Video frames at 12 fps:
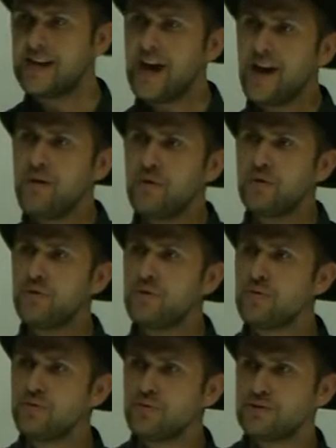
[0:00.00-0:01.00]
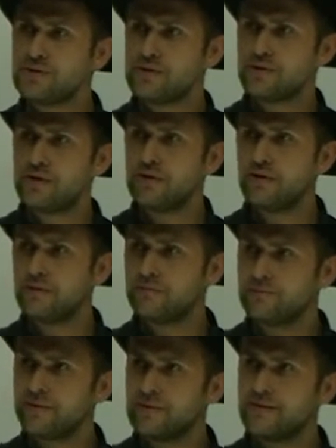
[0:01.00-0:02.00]
It's how you use
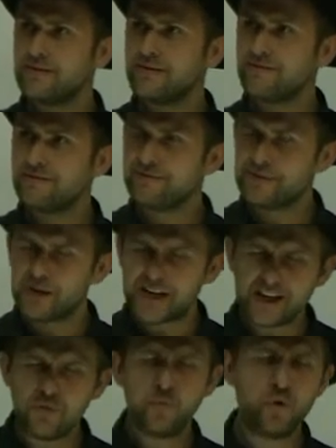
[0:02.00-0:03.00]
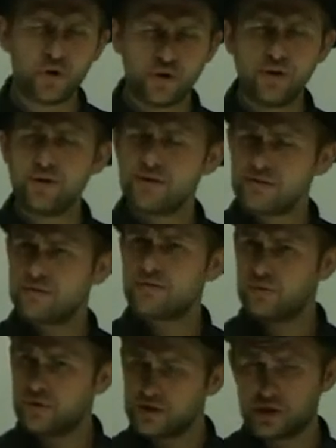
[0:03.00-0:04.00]
the key
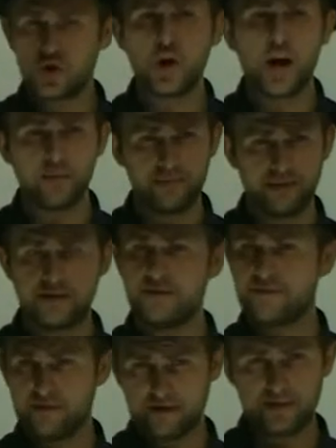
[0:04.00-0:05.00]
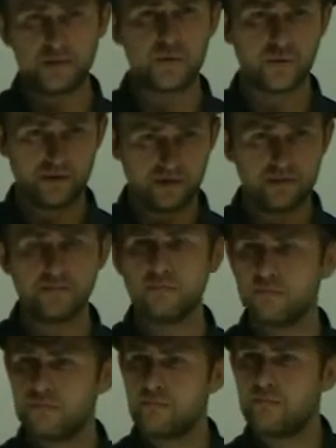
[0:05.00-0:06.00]
words to describe the difference
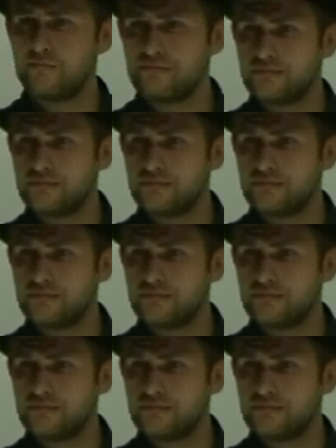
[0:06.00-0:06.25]
between them.